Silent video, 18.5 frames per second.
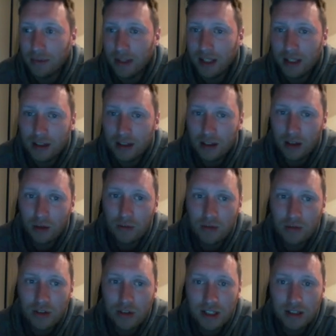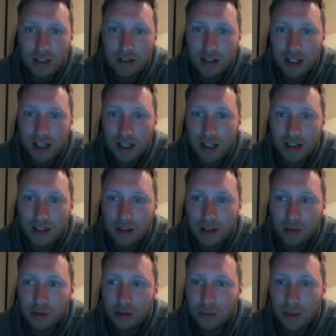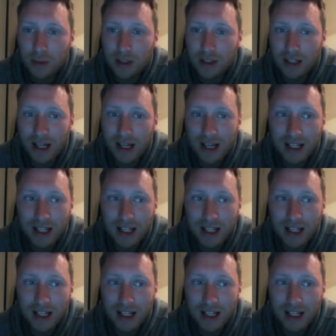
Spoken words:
He had a loan deal there, loan spell